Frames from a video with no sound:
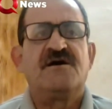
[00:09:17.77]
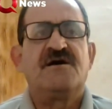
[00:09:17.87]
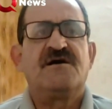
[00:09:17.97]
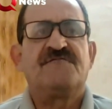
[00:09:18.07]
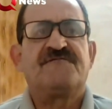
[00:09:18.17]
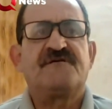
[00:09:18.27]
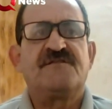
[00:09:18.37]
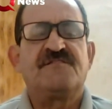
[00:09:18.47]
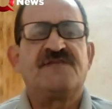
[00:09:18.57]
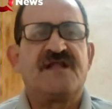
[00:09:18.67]

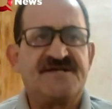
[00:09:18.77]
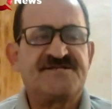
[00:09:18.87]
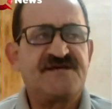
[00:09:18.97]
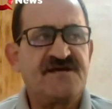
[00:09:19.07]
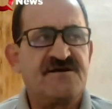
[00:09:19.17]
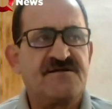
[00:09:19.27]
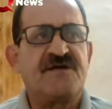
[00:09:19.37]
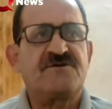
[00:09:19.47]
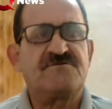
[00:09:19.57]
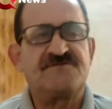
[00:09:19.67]
in the last
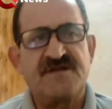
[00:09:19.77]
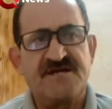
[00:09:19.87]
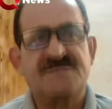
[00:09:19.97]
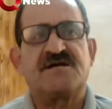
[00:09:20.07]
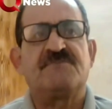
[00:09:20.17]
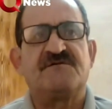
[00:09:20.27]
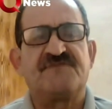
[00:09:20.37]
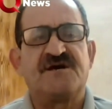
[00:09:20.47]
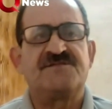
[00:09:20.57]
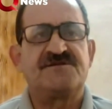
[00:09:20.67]
year, they could release some
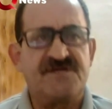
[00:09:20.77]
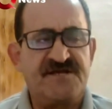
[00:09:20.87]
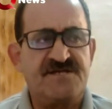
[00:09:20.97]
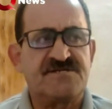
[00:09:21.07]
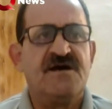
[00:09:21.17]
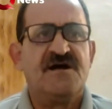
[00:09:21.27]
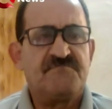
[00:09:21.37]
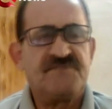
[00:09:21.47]
of the detainees.